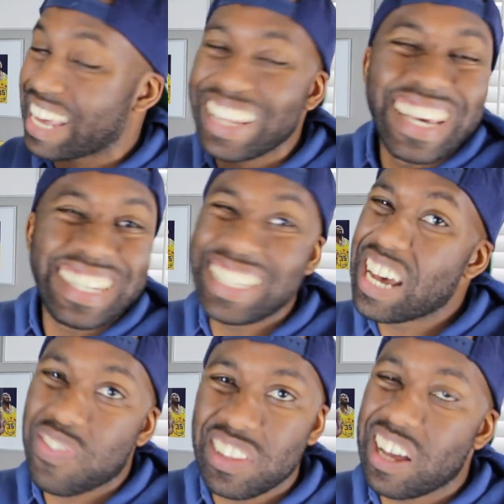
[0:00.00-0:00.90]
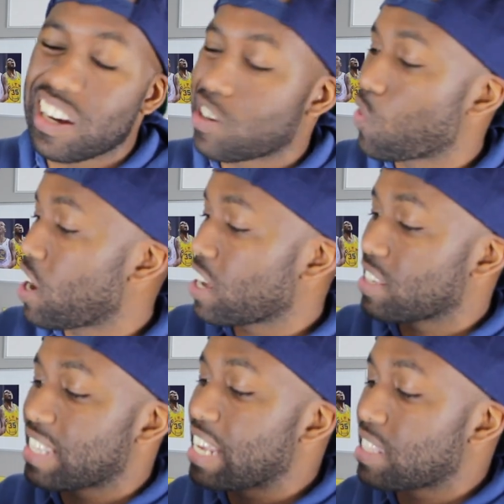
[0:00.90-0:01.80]
that. Definitely not gonna rock,
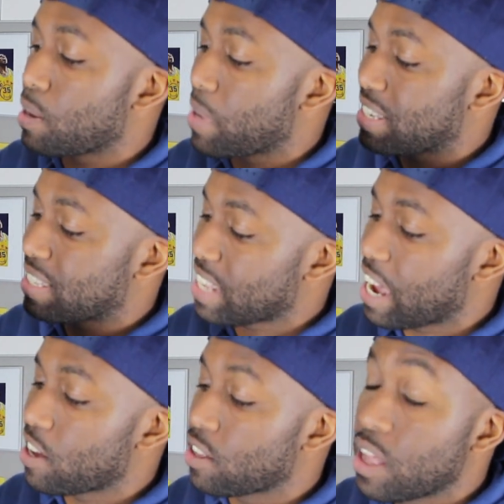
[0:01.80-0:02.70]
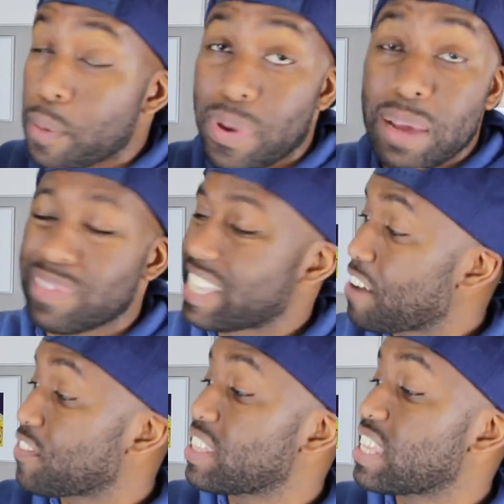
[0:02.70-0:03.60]
because that's not my style, but I'm
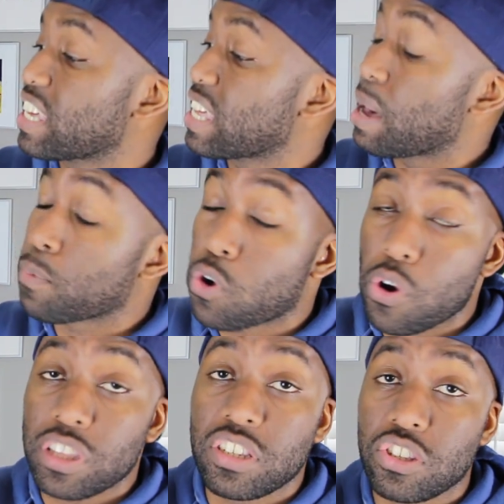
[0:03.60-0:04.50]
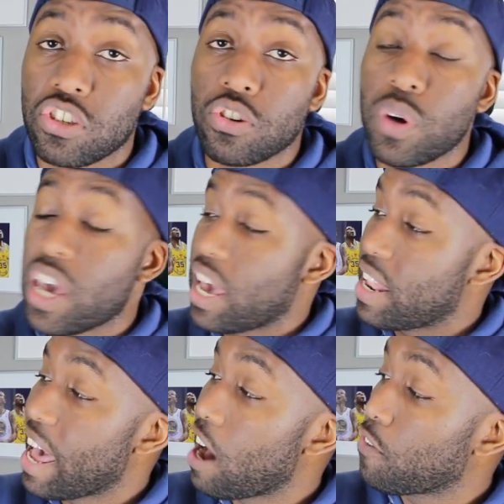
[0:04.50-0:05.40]
definitely thinking I'm going to do
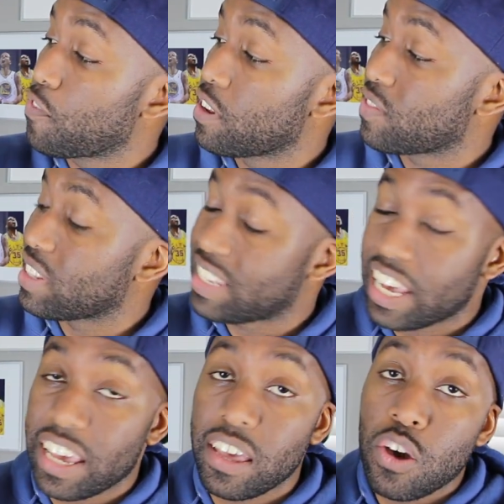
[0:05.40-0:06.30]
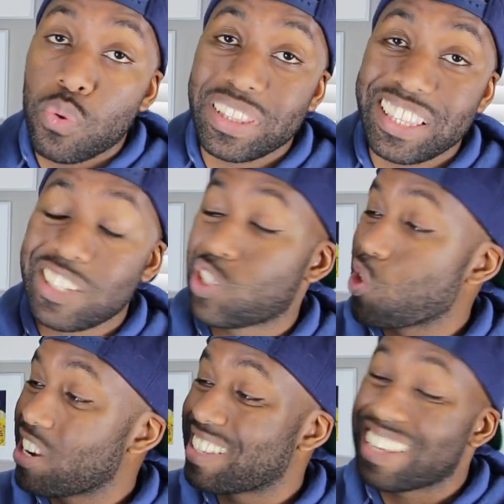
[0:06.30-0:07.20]
an outfit of the day with these
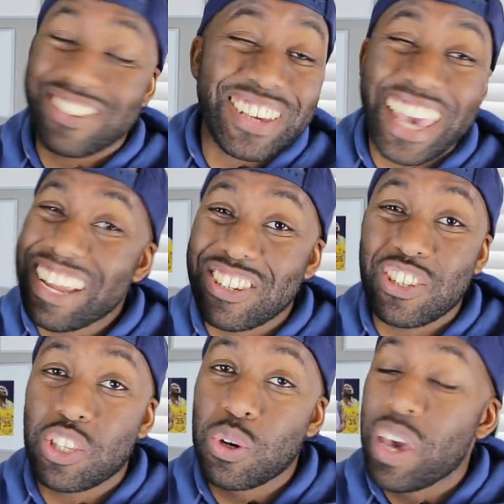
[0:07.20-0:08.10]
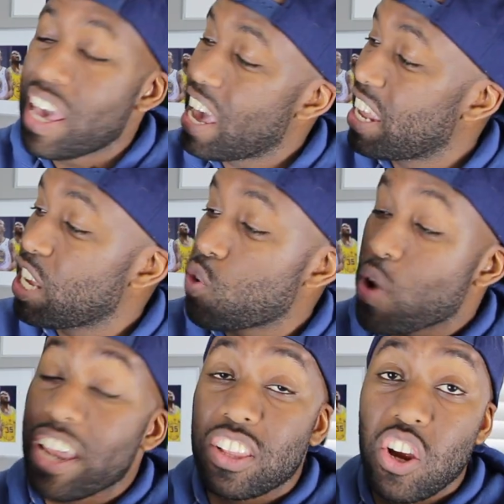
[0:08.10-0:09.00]
Jordans, because you can't just do any
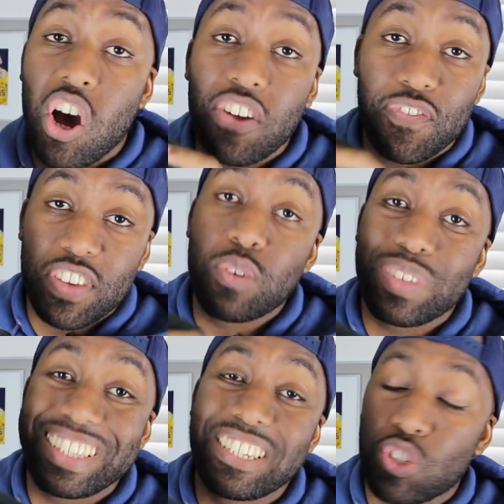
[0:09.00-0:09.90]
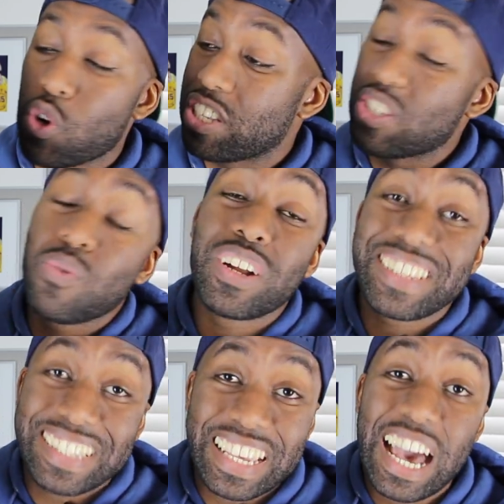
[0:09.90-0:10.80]
regular on feet with these Jordans. You wanna
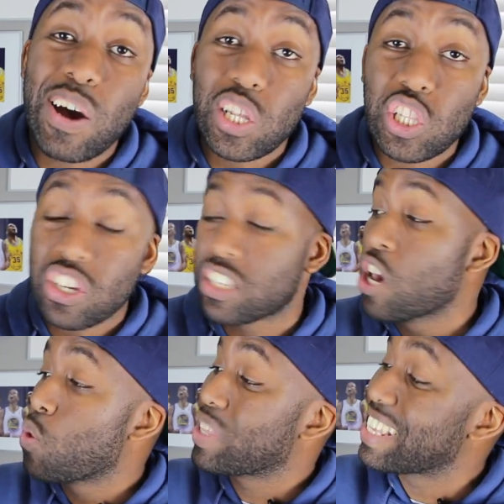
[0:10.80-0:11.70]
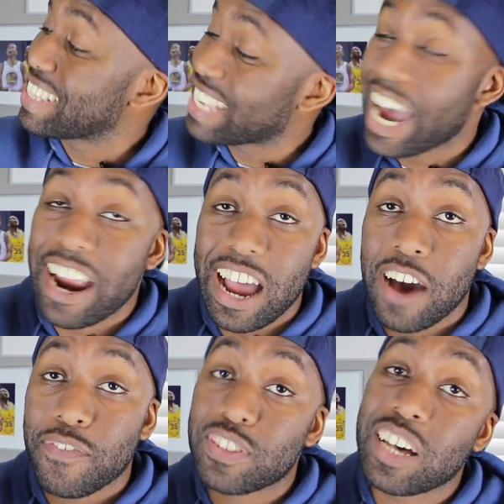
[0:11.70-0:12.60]
see how it looks with the entire
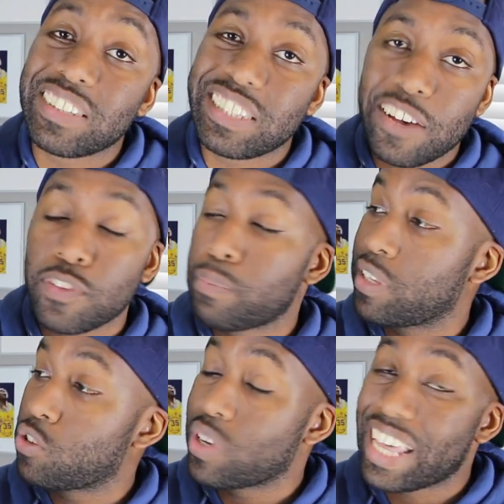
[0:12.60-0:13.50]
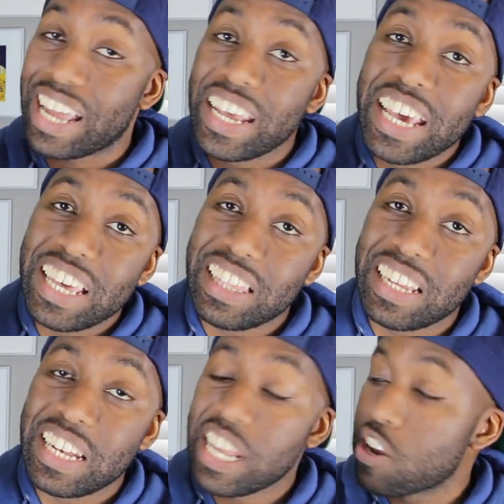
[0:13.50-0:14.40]
outfit, so I'll definitely be doing that in
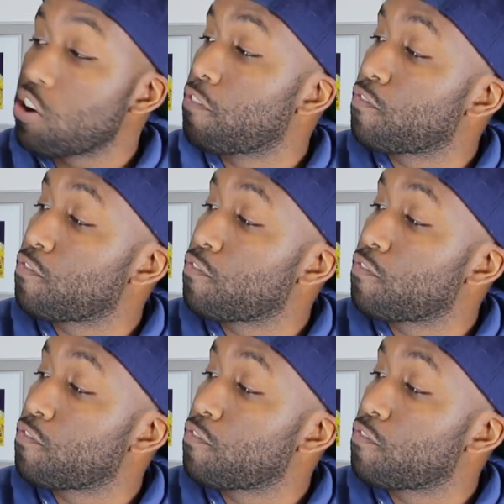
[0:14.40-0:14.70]
the near